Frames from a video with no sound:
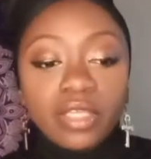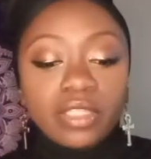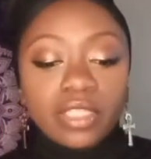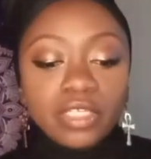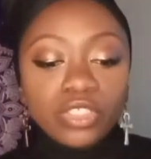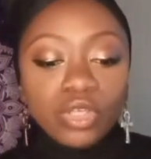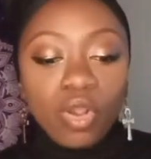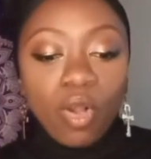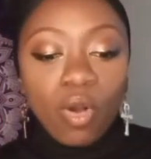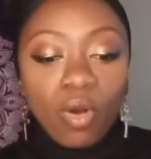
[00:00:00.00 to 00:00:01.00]
These
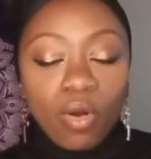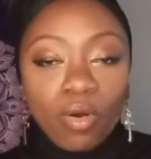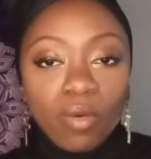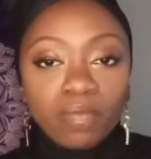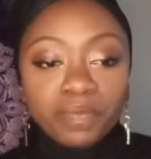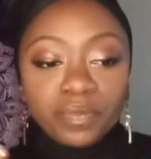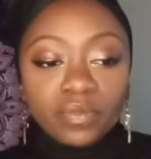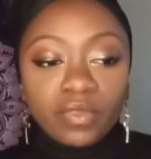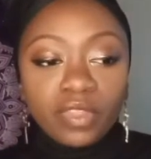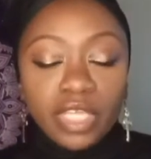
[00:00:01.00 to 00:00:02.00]
are all
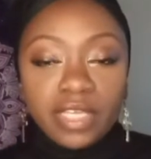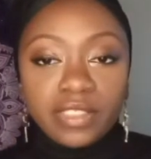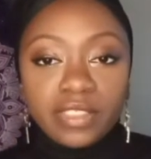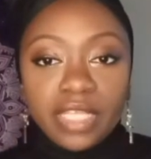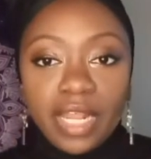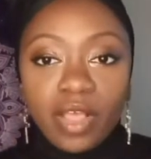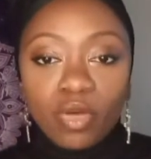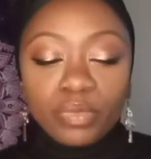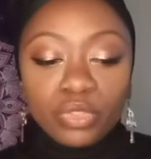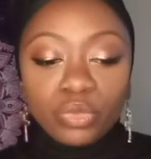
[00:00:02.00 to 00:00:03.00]
things that
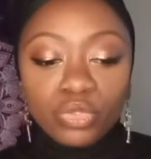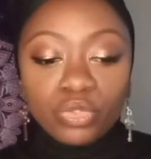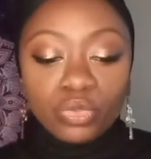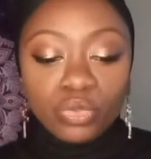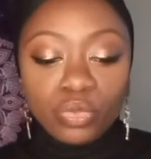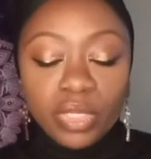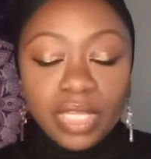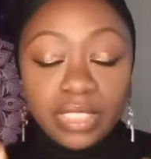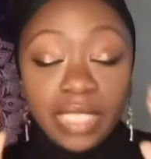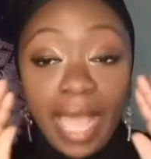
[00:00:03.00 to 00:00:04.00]
help you to
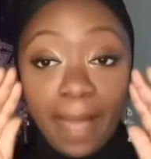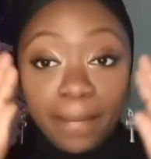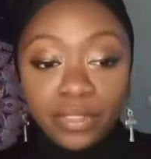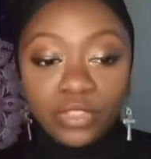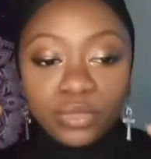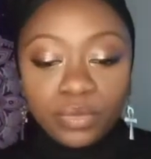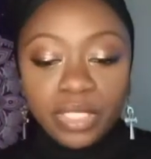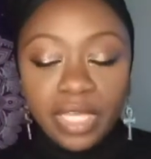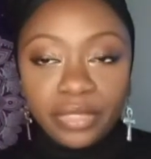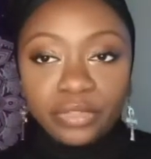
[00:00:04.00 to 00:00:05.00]
tap into
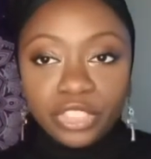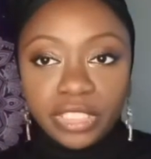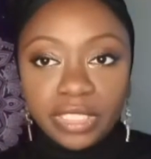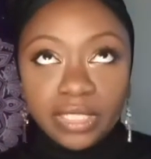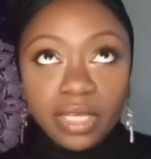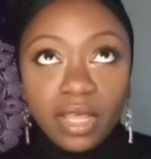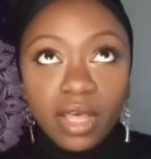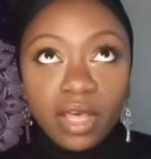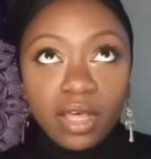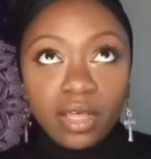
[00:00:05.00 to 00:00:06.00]
the energy
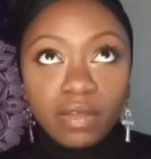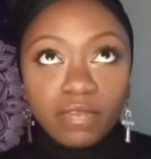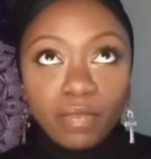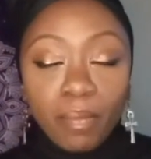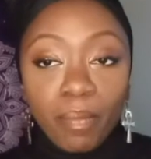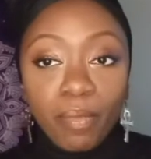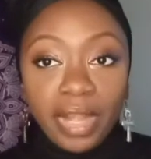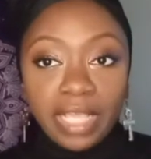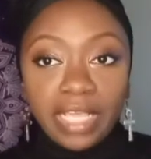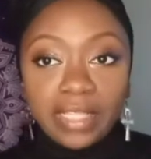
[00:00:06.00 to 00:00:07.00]
of
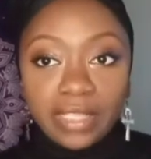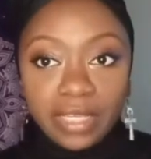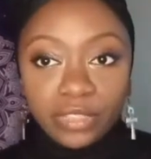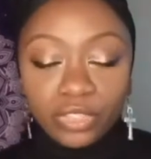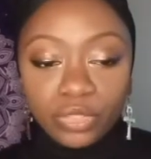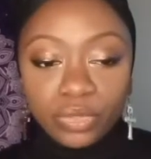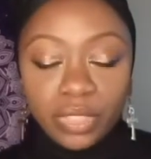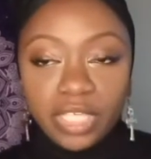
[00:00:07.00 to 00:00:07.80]
bringing things to you.